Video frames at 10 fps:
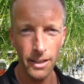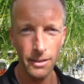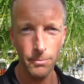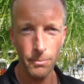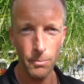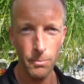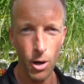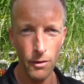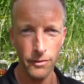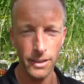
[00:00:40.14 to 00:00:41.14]
in
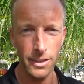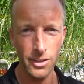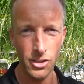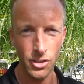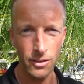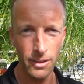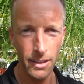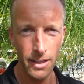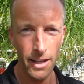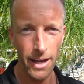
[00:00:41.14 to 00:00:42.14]
perfect condition.
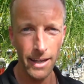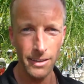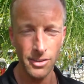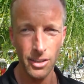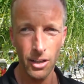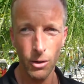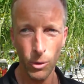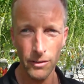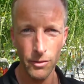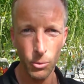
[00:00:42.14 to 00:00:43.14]
And uh,
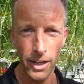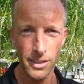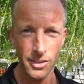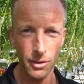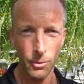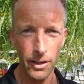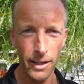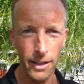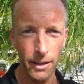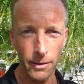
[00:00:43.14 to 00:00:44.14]
one of the ways that
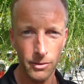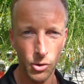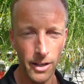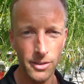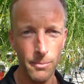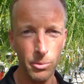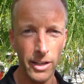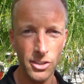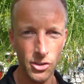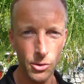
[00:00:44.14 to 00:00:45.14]
we're trying to
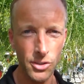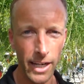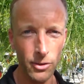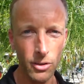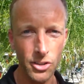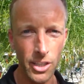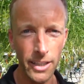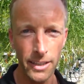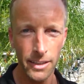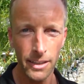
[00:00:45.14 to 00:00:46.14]
embrace new
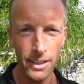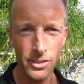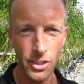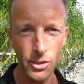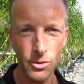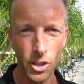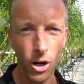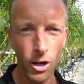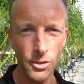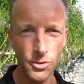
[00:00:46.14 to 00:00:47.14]
technology is to use a
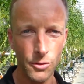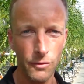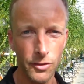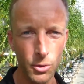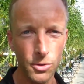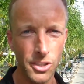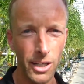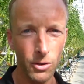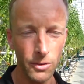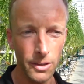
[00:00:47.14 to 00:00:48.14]
hydrogen fuel
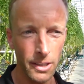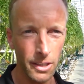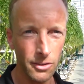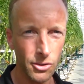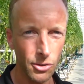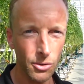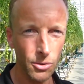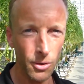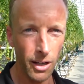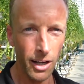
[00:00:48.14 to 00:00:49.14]
cell
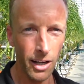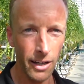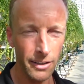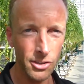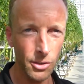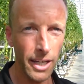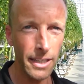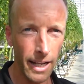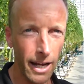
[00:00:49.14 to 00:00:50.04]
to, uh, to heat